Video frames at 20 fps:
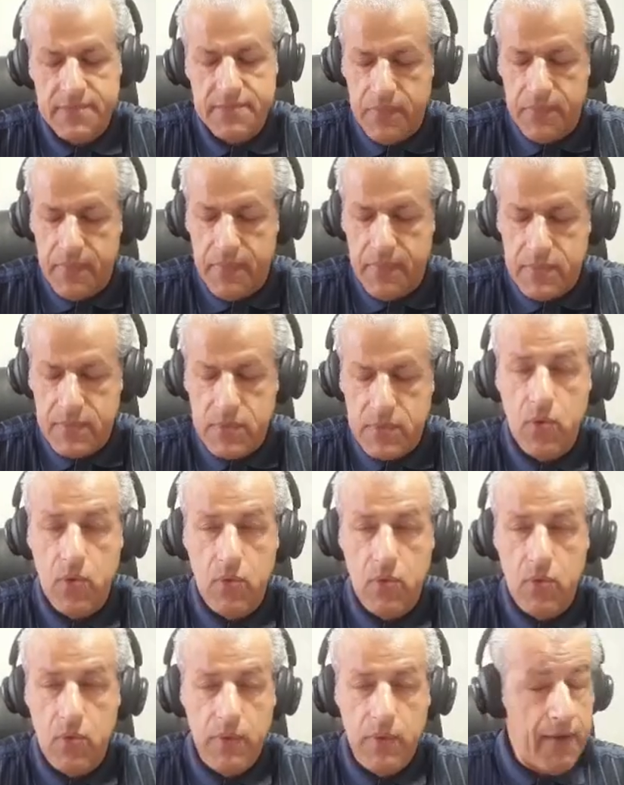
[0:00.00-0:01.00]
So we have
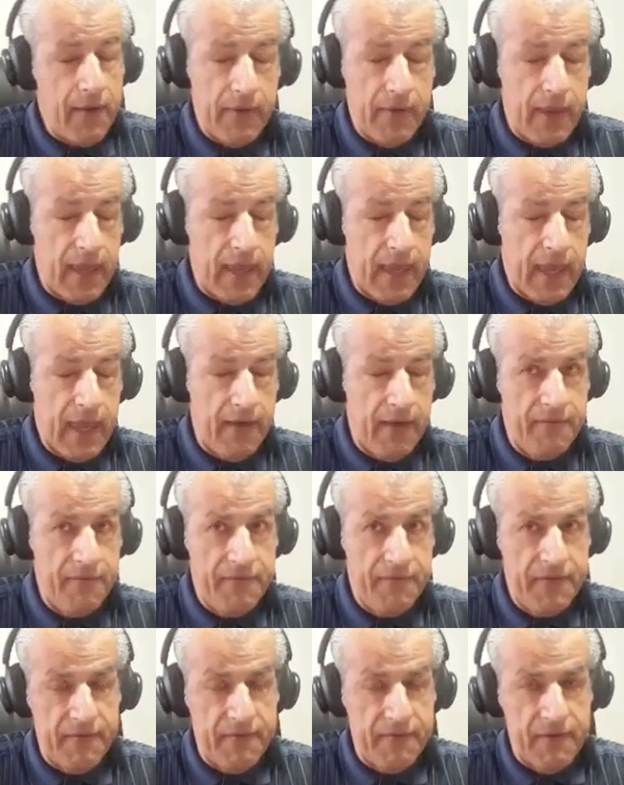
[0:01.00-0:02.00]
everywhere,
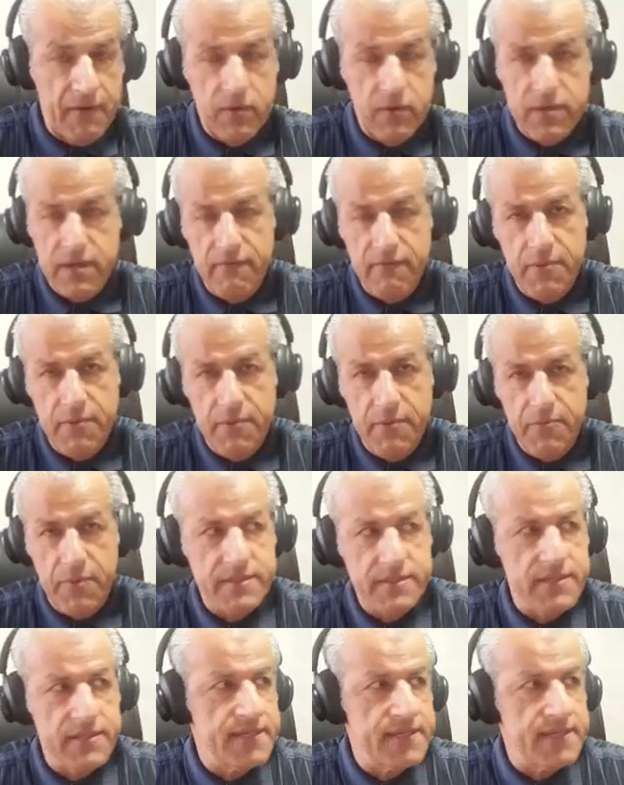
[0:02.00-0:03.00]
whatever process
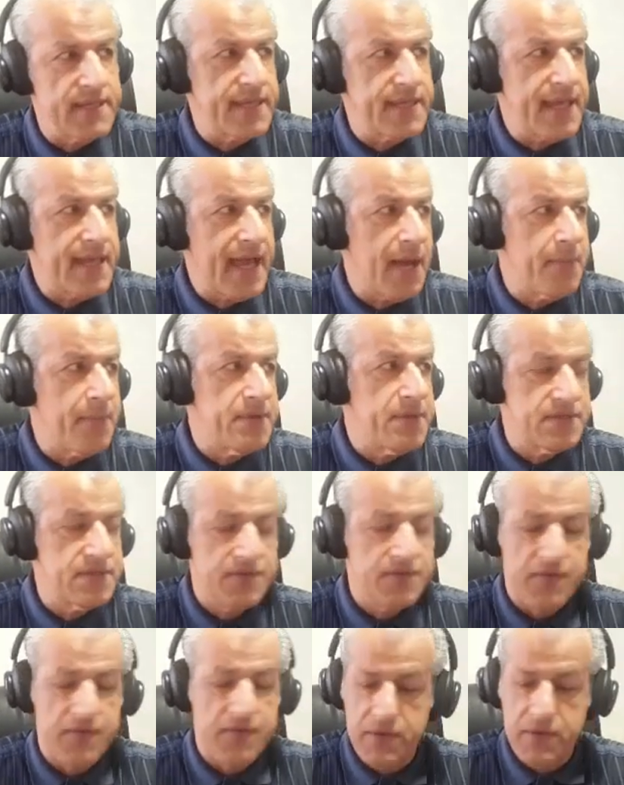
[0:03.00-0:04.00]
that happens
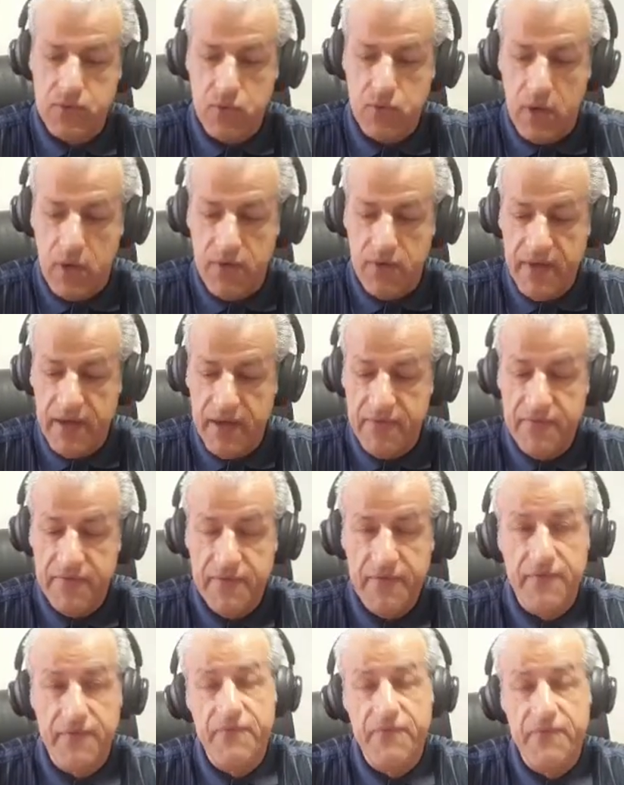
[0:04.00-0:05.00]
to other,
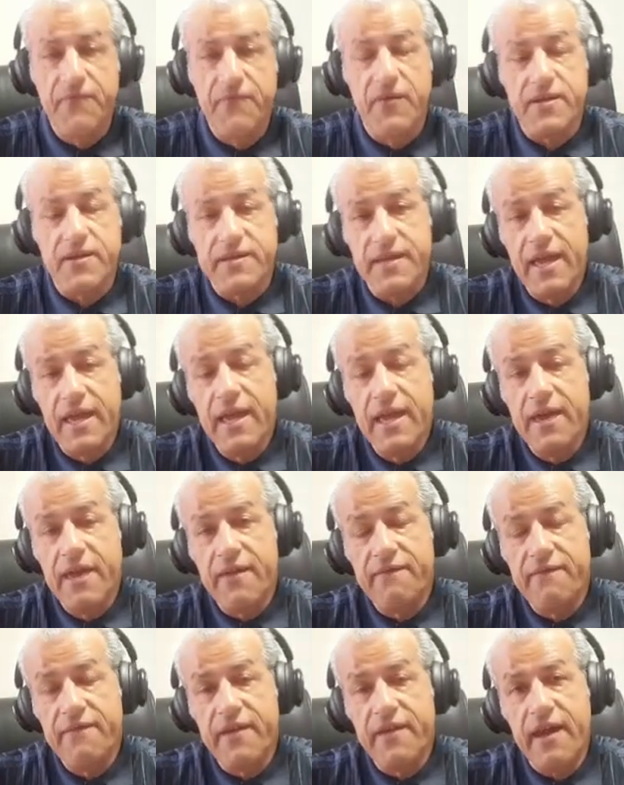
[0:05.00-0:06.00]
but
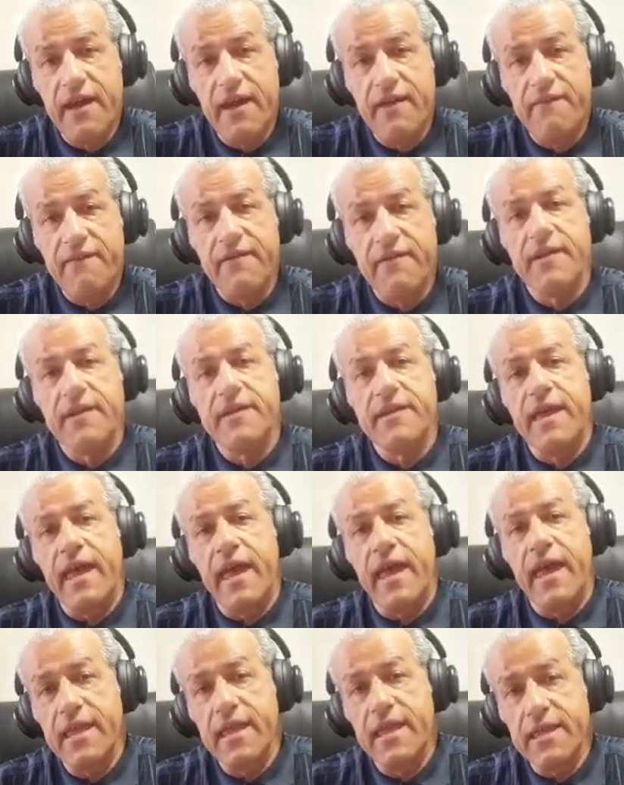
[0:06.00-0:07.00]
wherever the
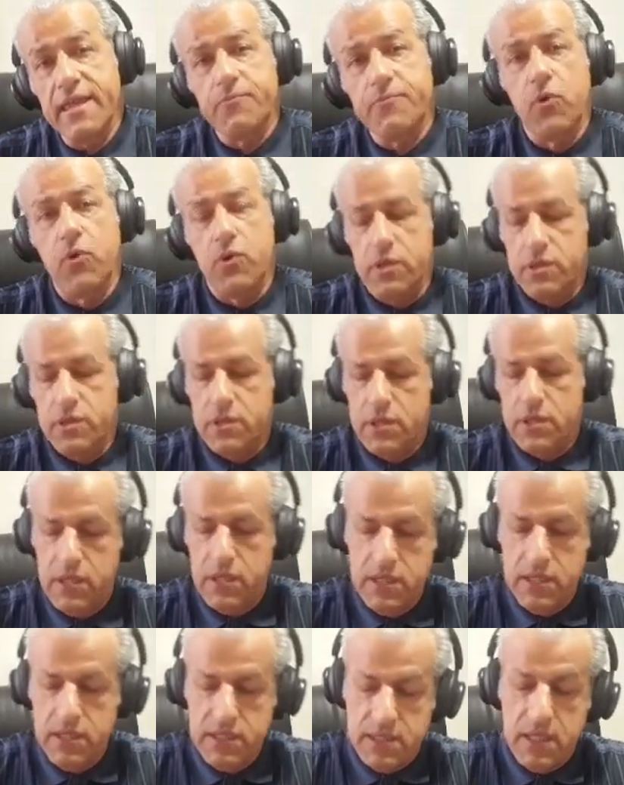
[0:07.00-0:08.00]
end point is,
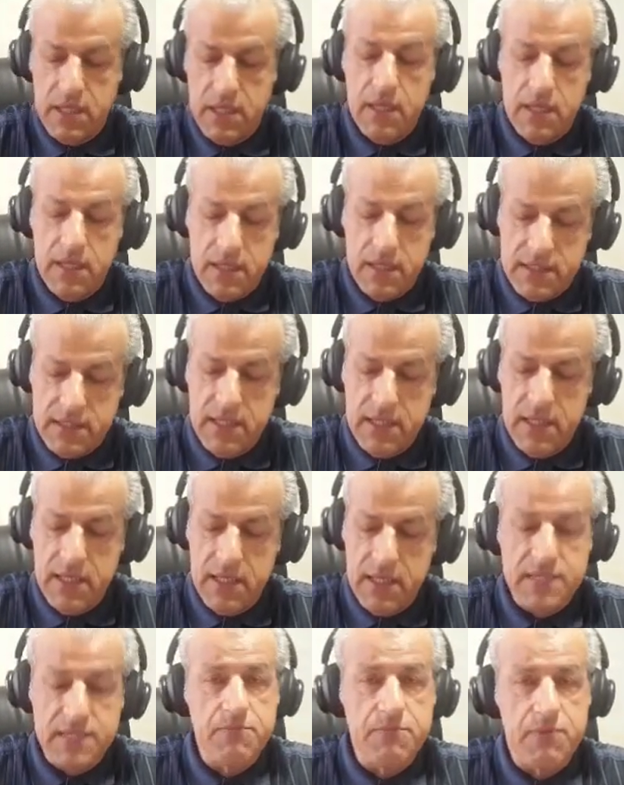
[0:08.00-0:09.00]
still its
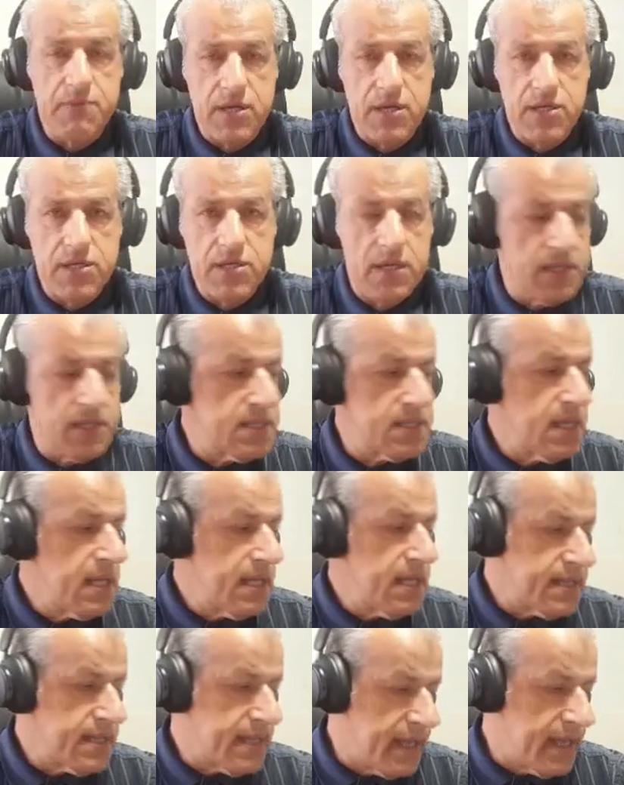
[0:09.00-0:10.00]
pressure is
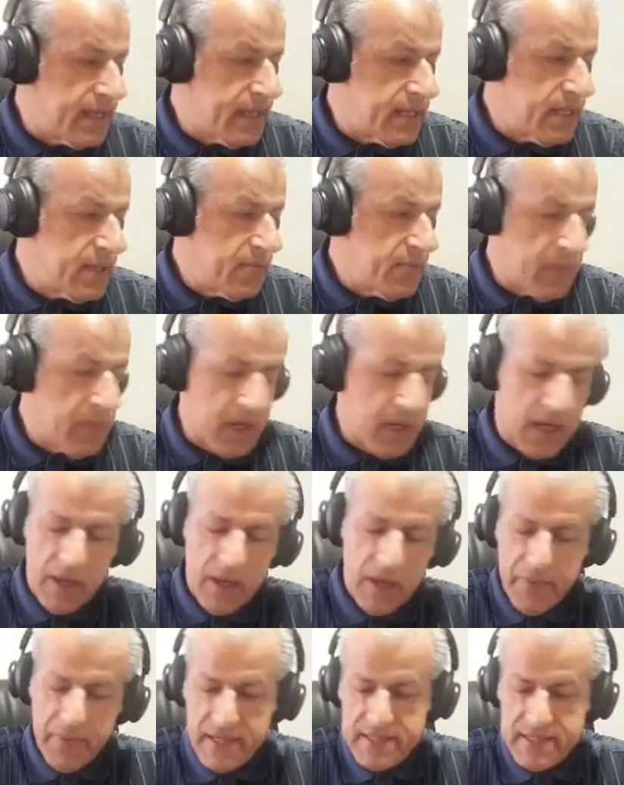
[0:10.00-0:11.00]
10
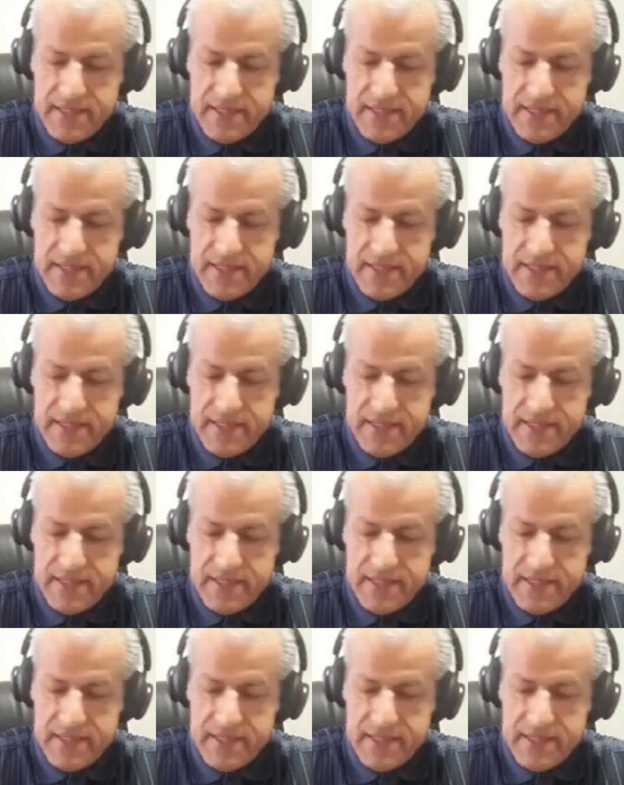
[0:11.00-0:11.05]
megapascals.